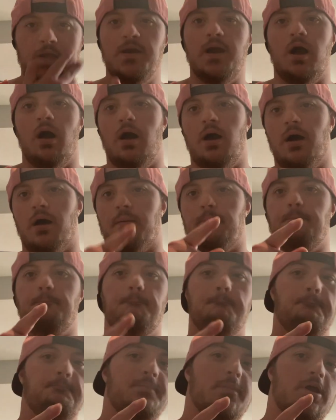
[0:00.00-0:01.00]
Um,
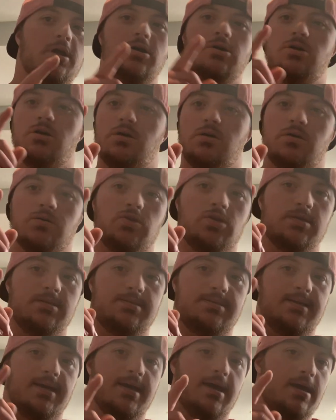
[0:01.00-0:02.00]

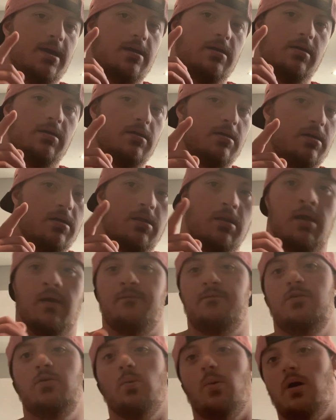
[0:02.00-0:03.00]
just, uh,
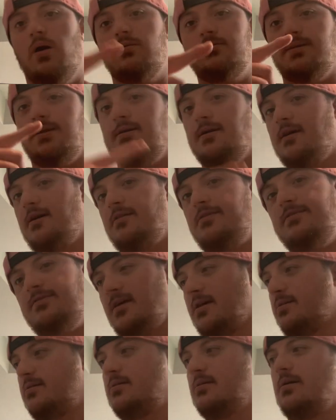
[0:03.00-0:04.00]
love you all to death
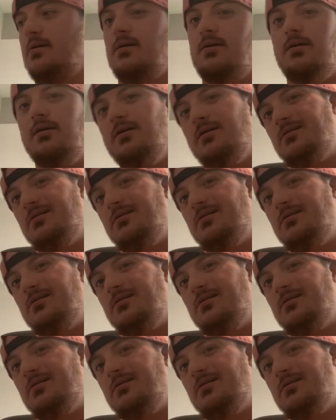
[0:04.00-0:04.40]
and, uh,